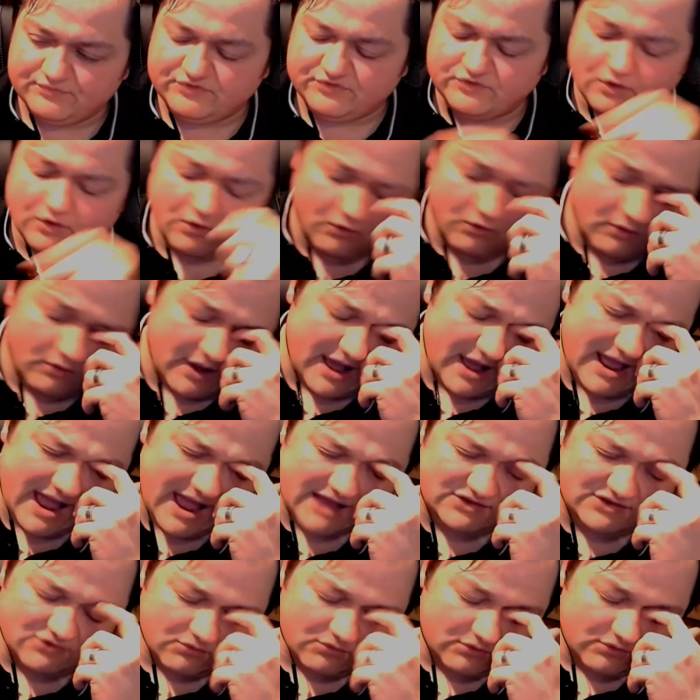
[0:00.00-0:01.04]
So
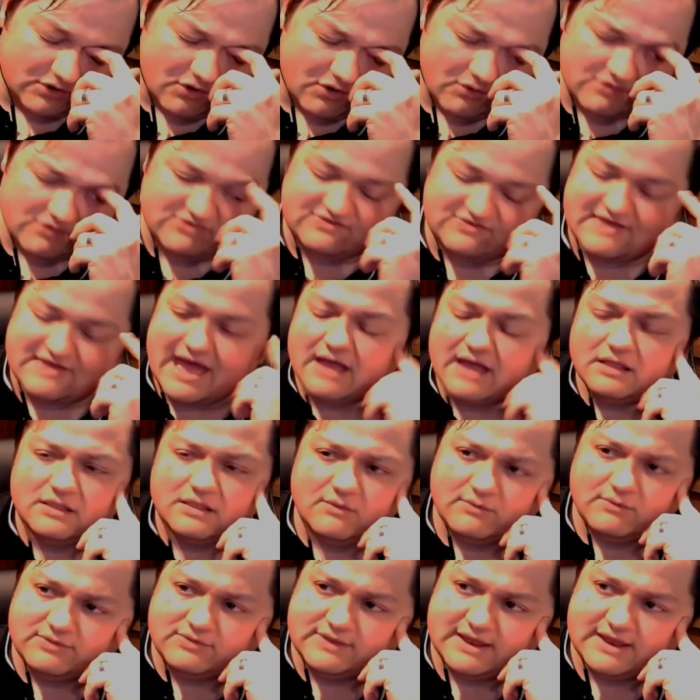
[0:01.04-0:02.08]
I don't know
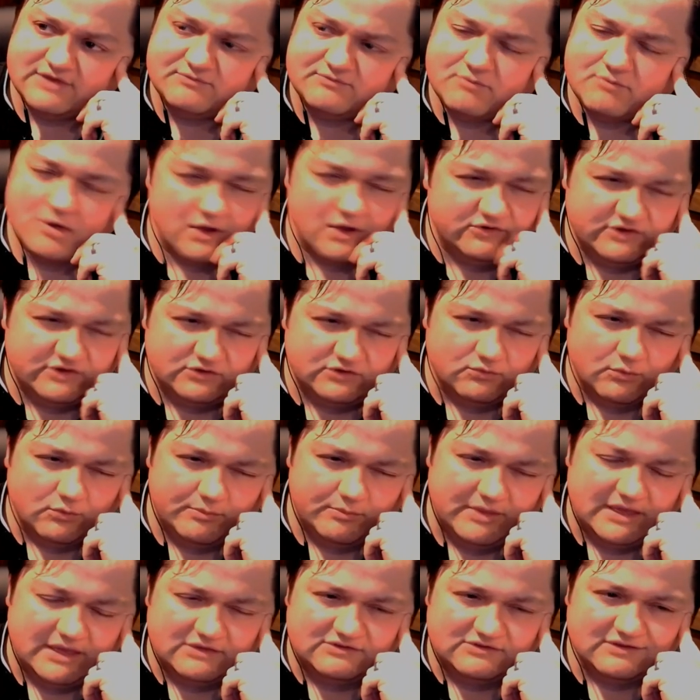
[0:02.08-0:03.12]
exactly what the next project will
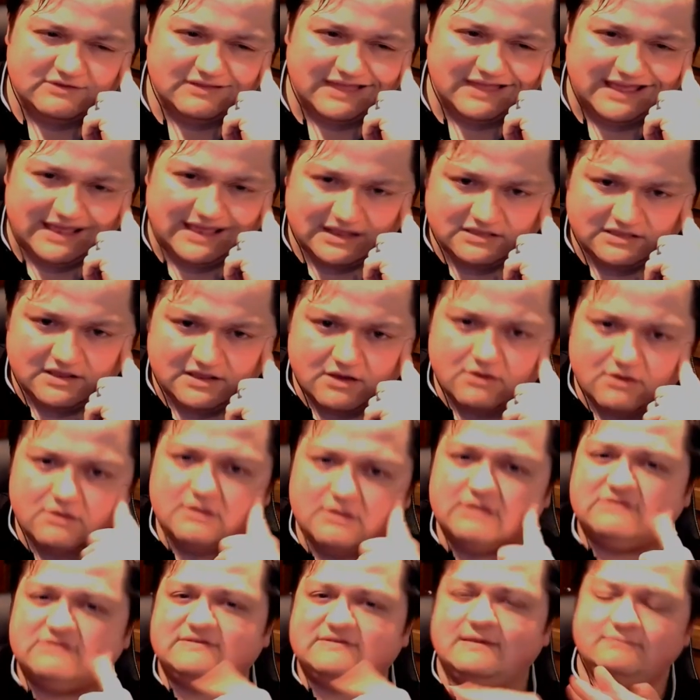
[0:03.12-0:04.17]
be until I get there,
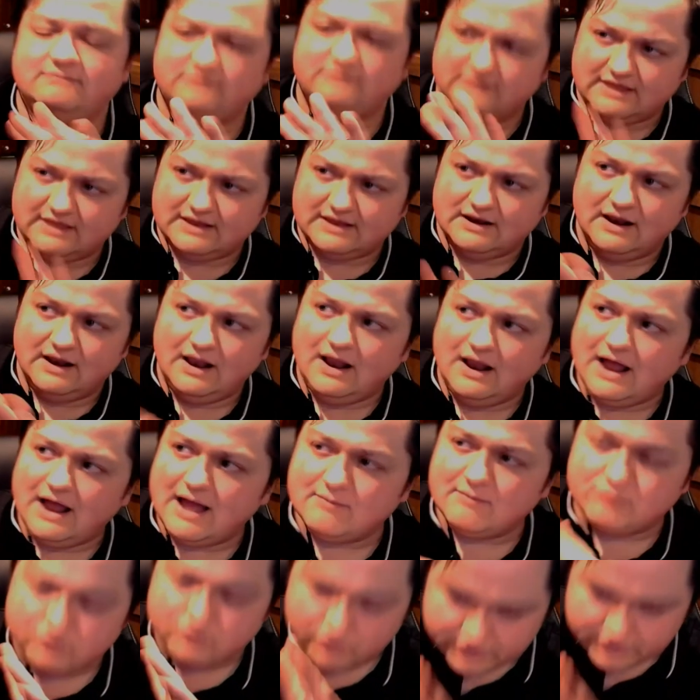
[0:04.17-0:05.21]
except that
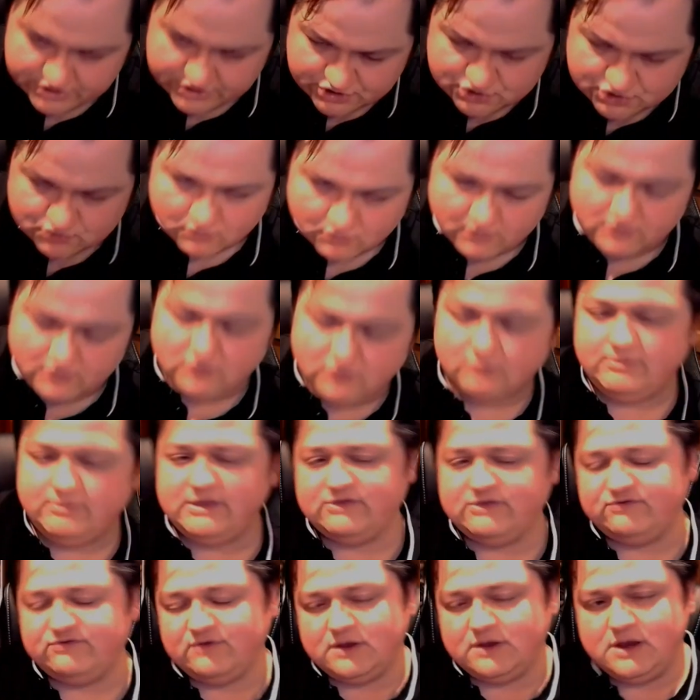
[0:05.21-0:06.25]
I'm pretty sure it'll
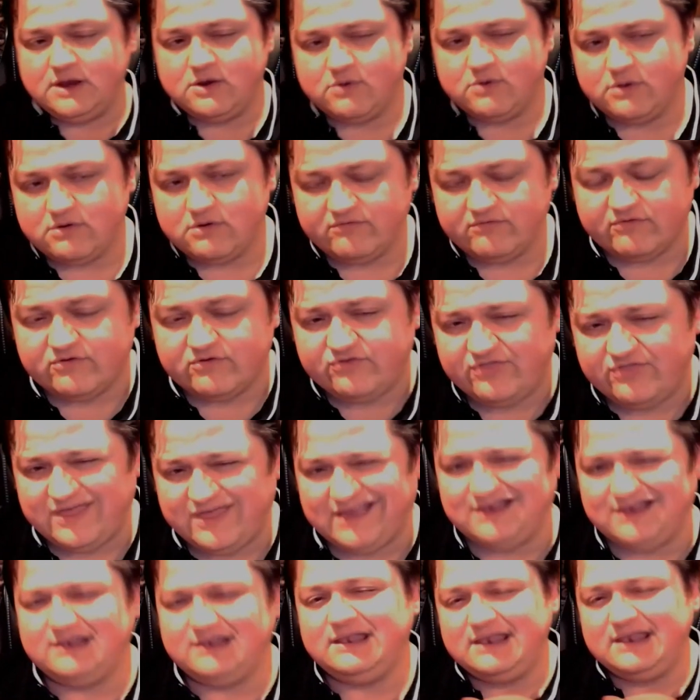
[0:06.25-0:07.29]
be a Sun Eater Universe
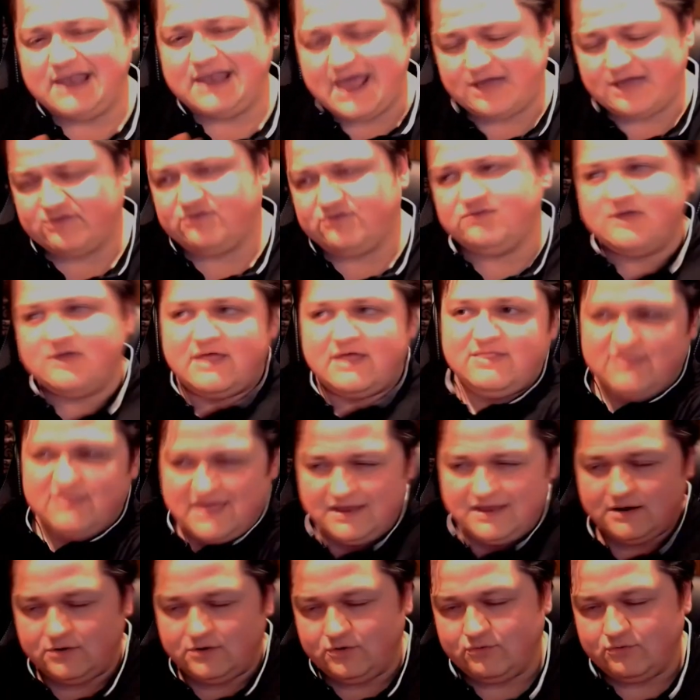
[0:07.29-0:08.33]
thing next, and
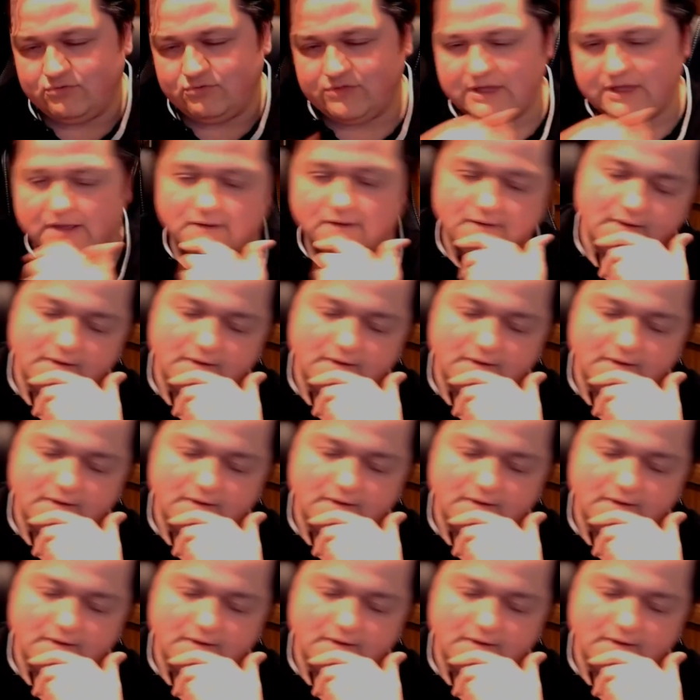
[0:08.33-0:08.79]
then a new thing.